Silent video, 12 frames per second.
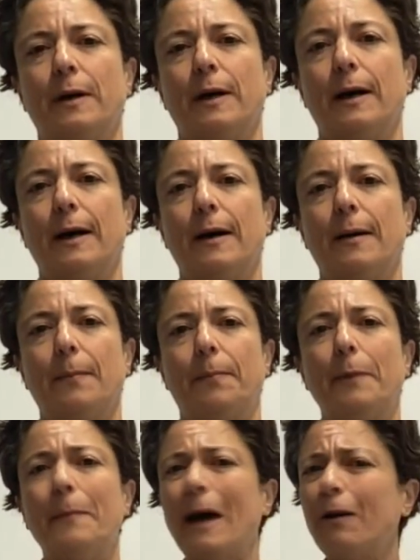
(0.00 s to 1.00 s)

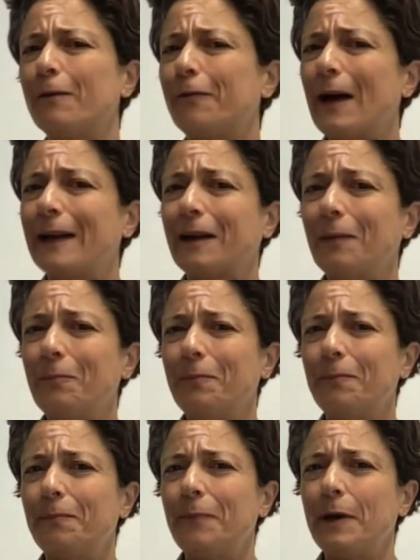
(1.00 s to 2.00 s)
But matter of fact, I'm
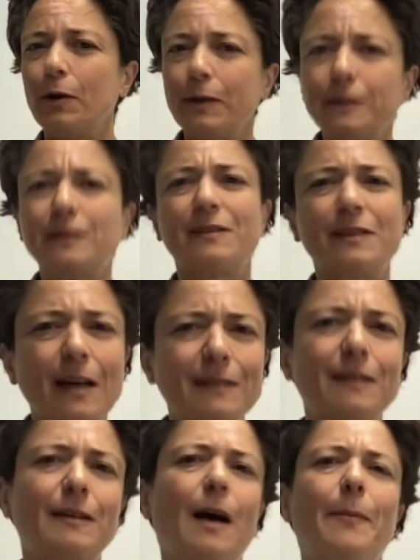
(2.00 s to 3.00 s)
here to discuss
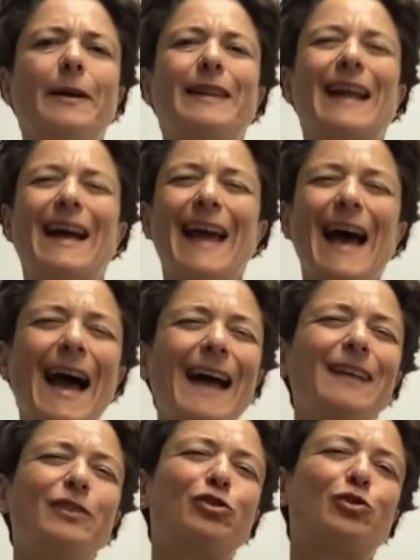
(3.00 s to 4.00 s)
a topic that I
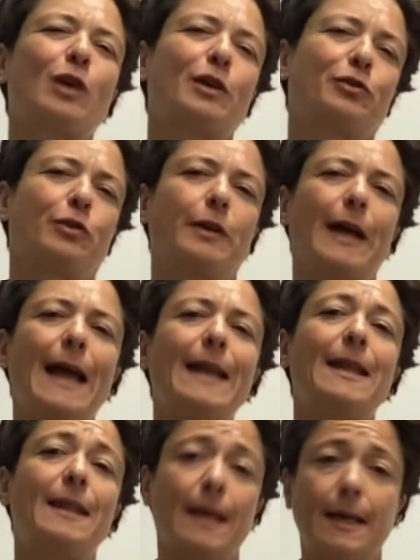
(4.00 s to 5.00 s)
hadn't structured
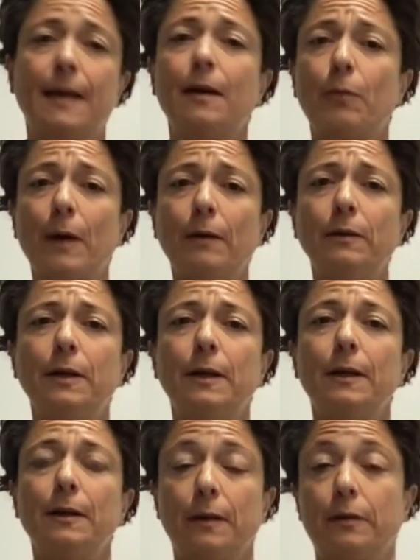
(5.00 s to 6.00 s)
any thinking around
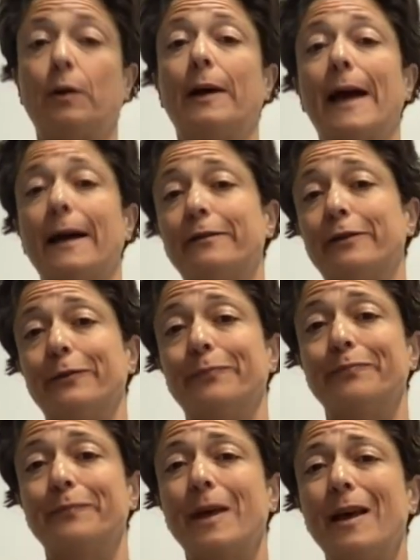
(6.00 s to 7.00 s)
until I had to.
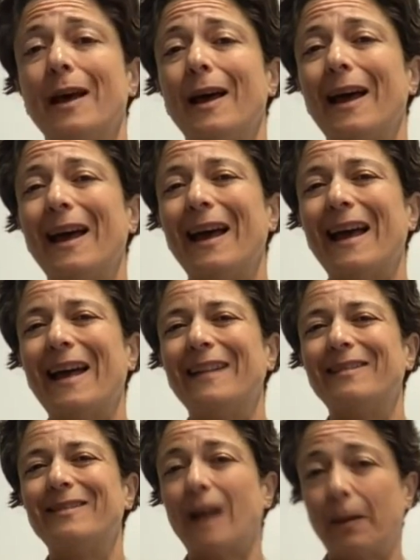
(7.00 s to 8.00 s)

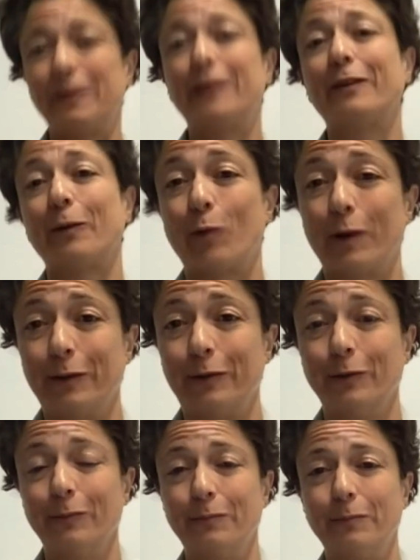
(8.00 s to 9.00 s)
And not because I wanted
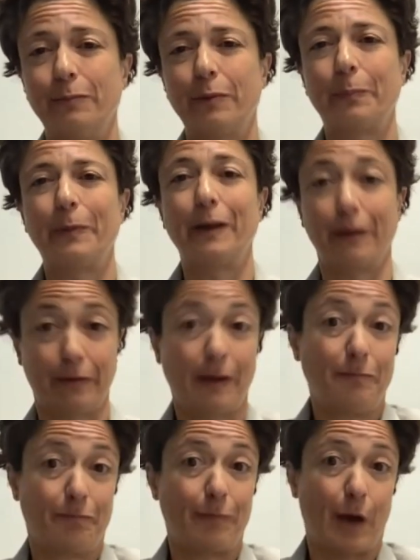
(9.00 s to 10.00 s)
to, but because I
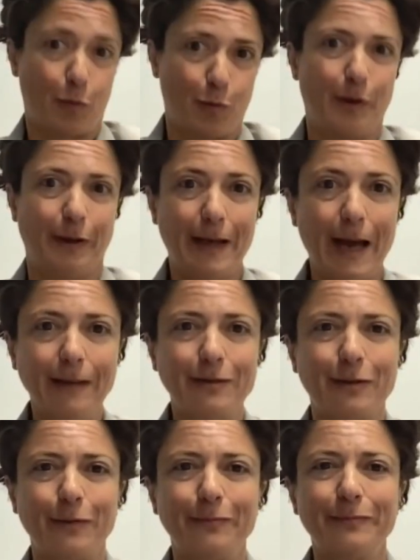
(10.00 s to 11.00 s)
really had
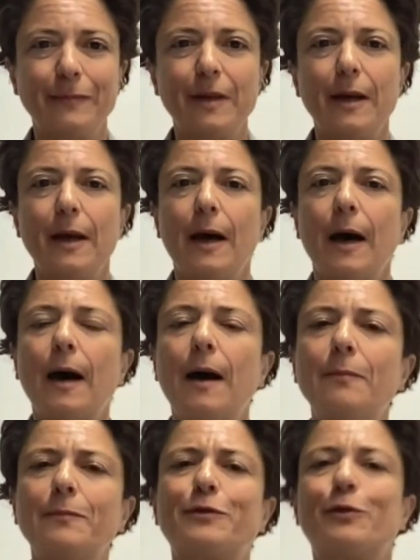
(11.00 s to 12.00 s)

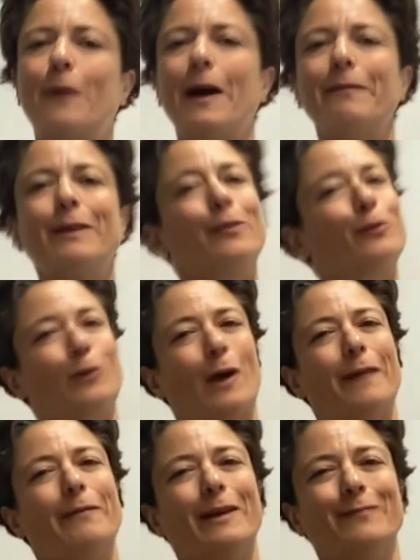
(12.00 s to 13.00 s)
to. Surviving and
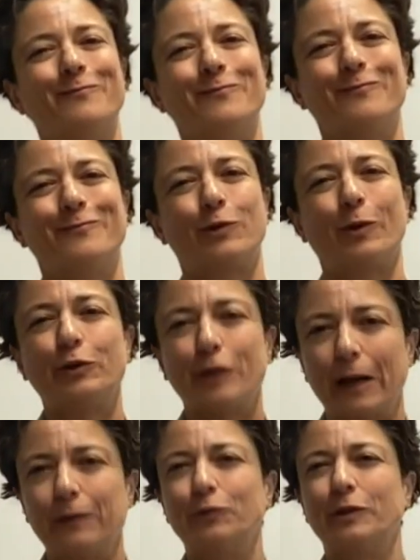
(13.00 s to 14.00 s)
thriving during
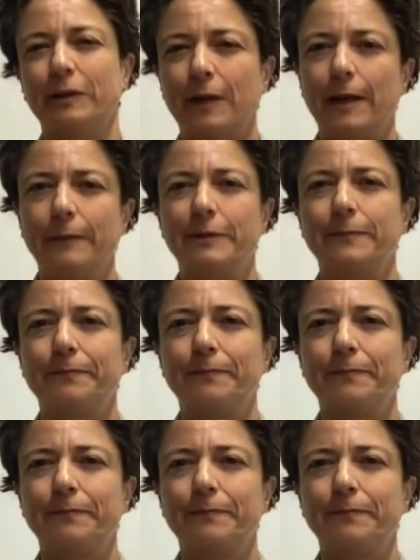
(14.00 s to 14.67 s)
challenging times.